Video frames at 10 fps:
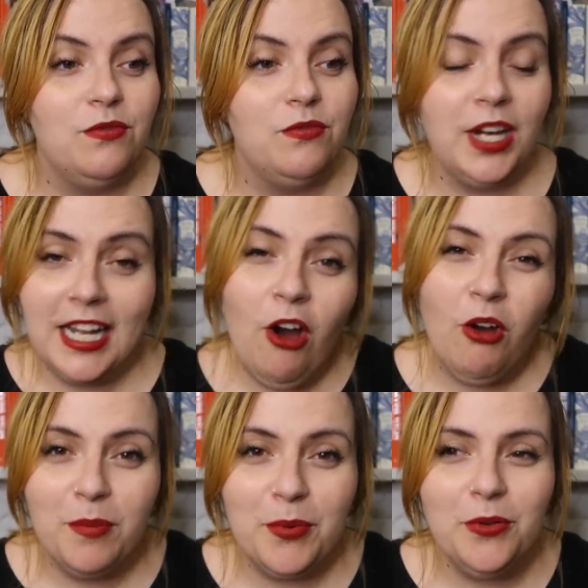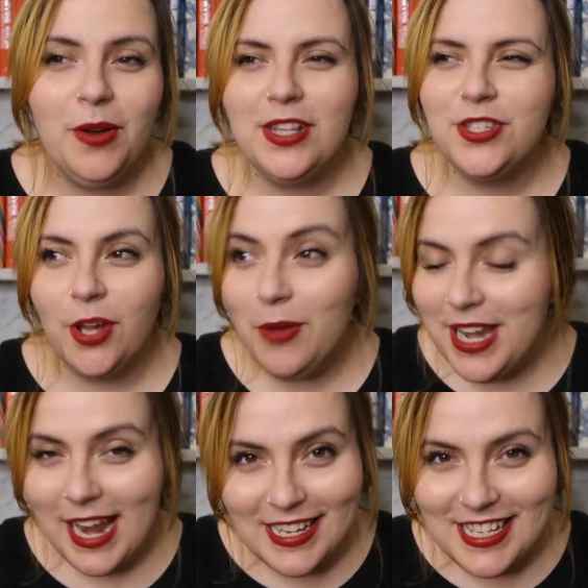really horrible and so
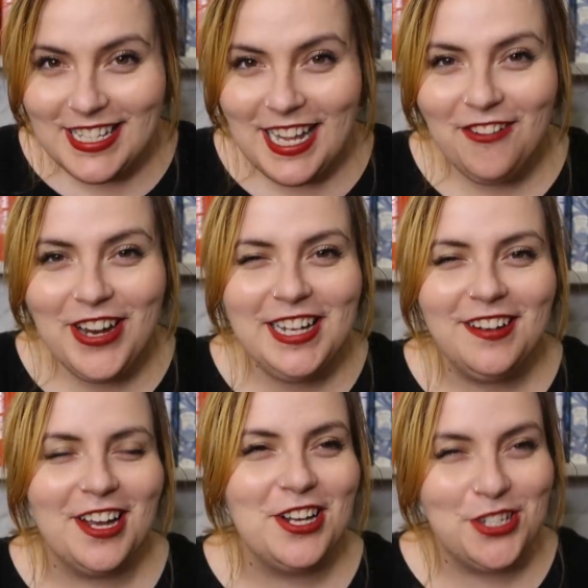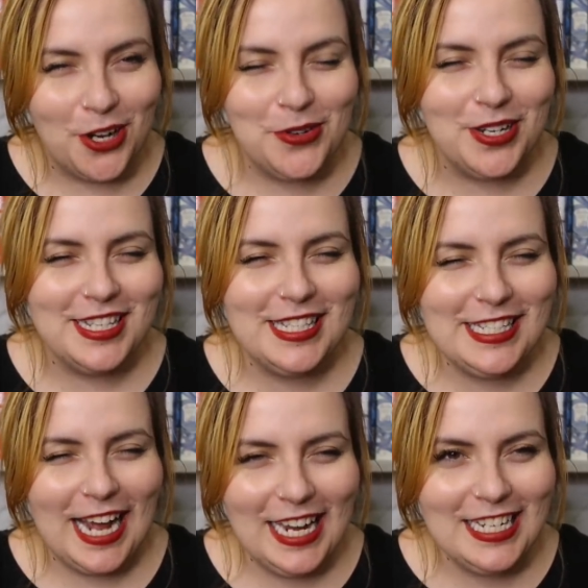unnecessary. Like, I don't
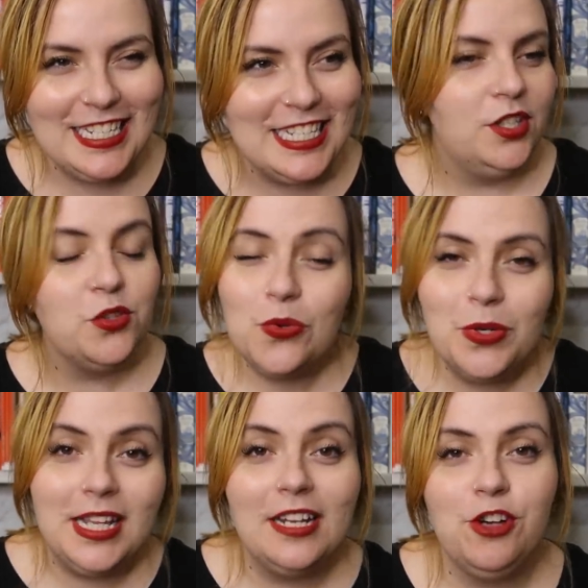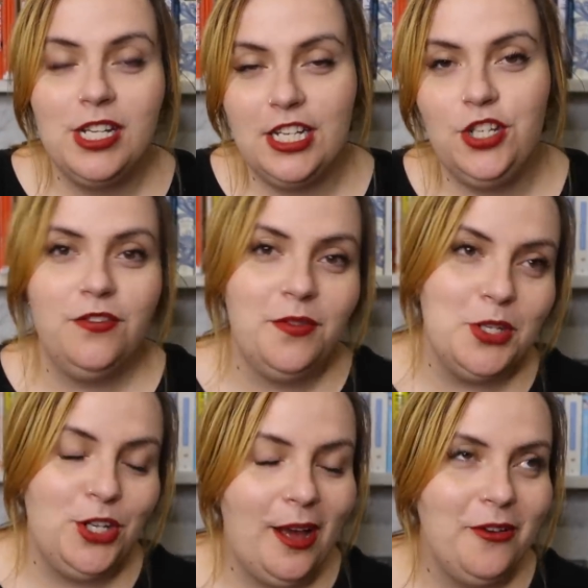understand. So there's always that transition from the
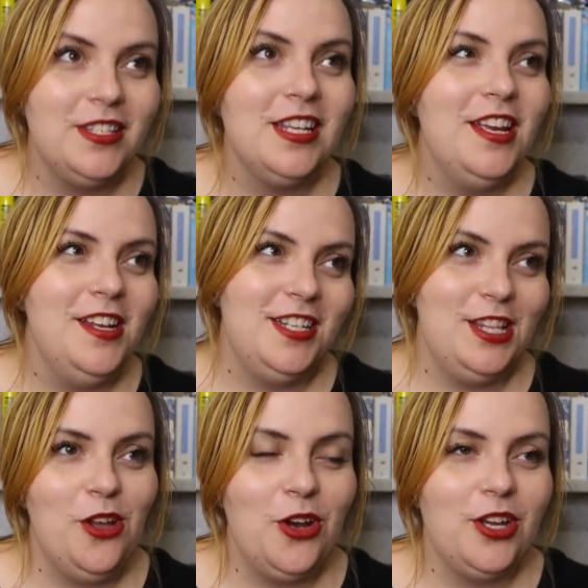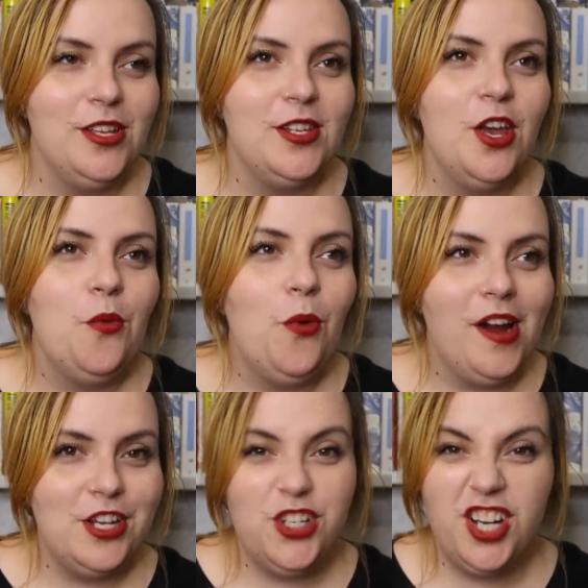showers to the lockers where
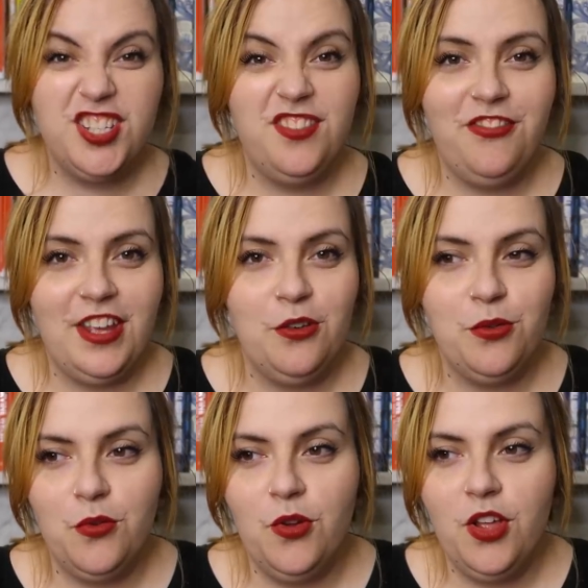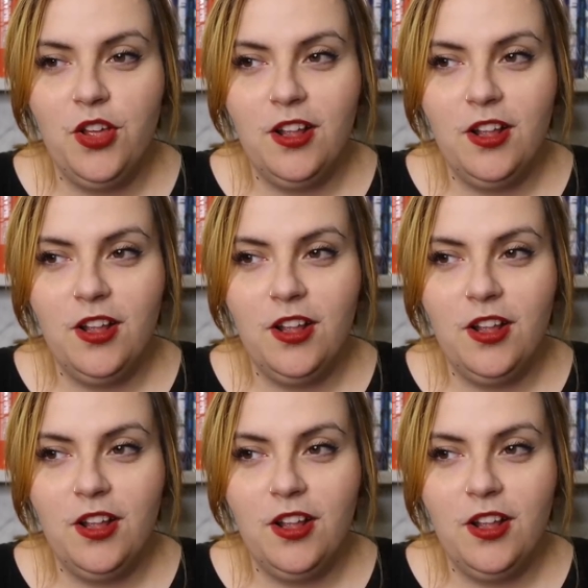I just feel